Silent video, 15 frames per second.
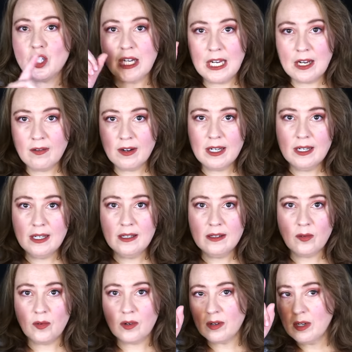Hearing it
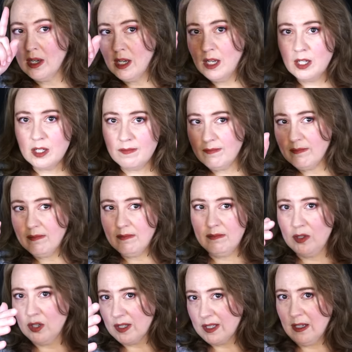or
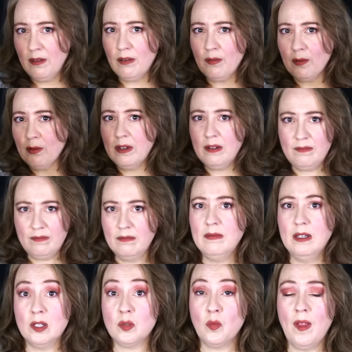just sitting through it
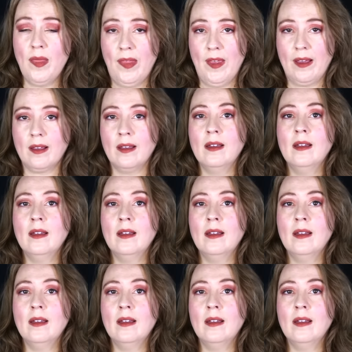is one thing.